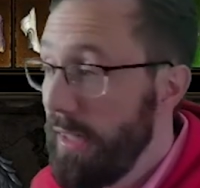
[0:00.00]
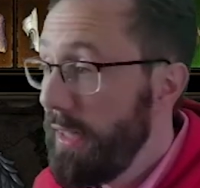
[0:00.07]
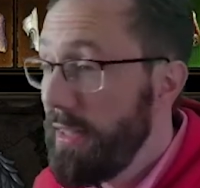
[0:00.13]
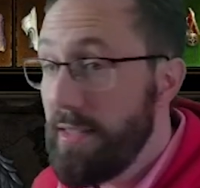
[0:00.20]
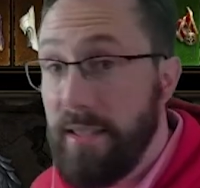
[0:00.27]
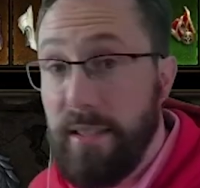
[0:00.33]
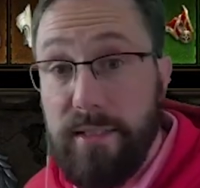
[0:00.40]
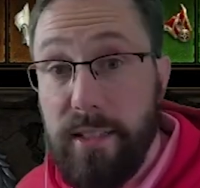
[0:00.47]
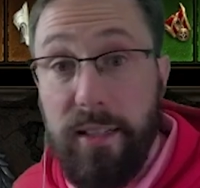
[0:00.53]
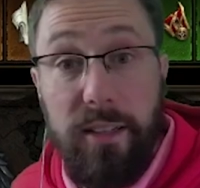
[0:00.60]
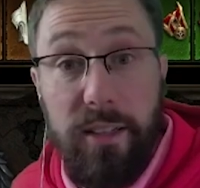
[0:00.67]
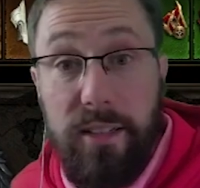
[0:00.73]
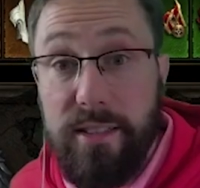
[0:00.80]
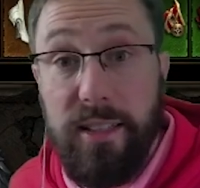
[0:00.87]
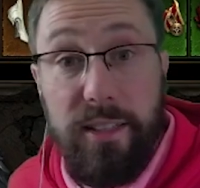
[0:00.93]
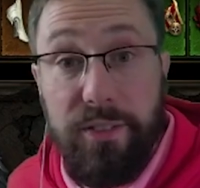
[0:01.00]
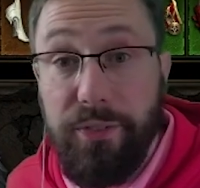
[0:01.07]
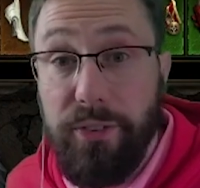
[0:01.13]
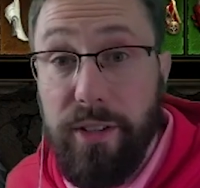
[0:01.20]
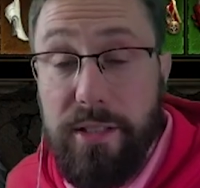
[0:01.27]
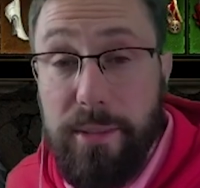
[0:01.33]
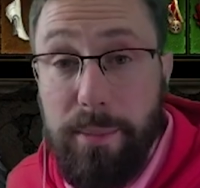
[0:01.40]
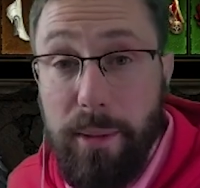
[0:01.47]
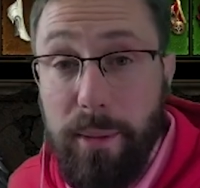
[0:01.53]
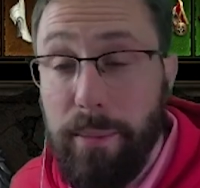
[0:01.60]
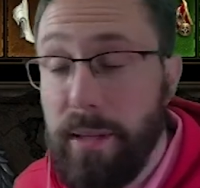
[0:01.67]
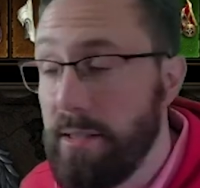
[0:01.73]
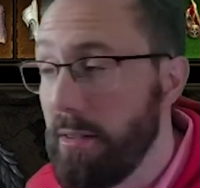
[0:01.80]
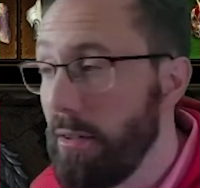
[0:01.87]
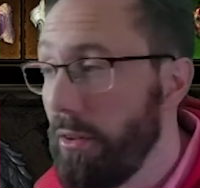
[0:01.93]
So that's it, guys. That is Frenzy Barb.
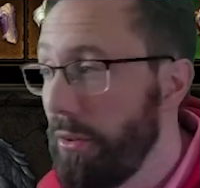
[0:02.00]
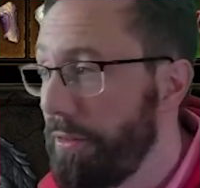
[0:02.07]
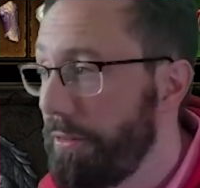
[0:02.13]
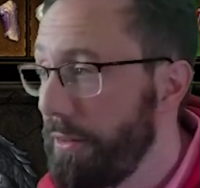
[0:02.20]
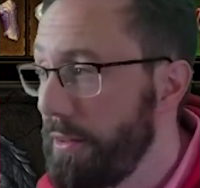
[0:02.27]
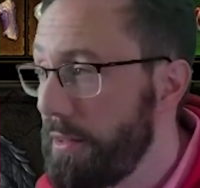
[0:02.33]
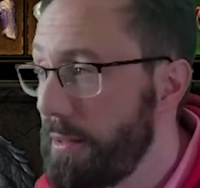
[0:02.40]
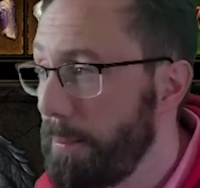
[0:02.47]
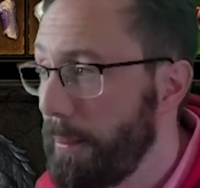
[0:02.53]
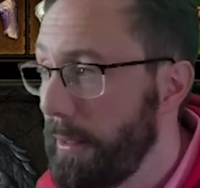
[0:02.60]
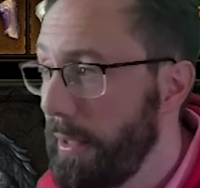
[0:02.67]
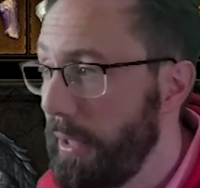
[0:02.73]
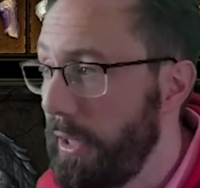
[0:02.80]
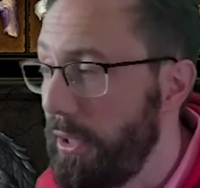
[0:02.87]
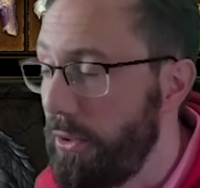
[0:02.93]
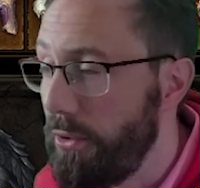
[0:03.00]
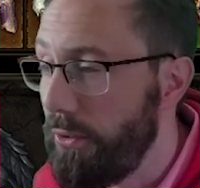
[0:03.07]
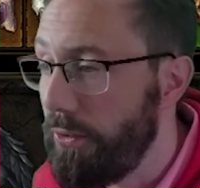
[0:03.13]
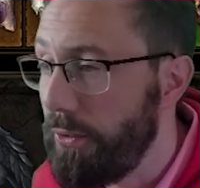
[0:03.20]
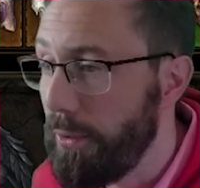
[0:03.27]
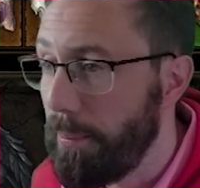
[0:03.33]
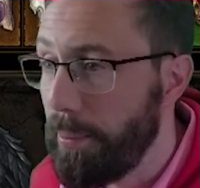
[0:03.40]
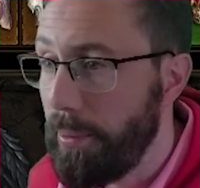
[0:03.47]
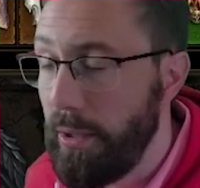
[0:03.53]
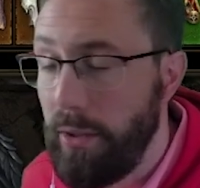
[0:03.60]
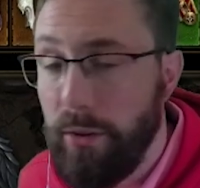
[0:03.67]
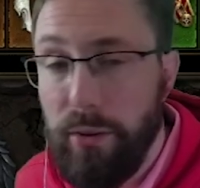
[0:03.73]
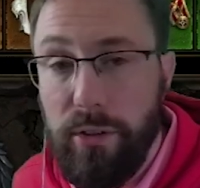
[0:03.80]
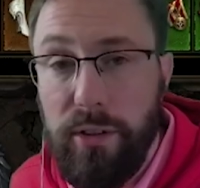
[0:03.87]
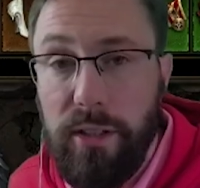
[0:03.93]
It's a lot of fun to play. You do feel pretty
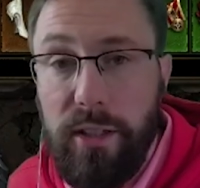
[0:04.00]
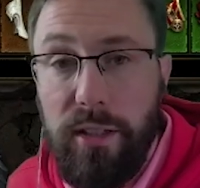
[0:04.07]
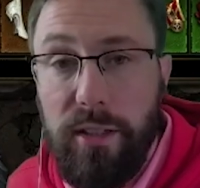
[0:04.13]
godly.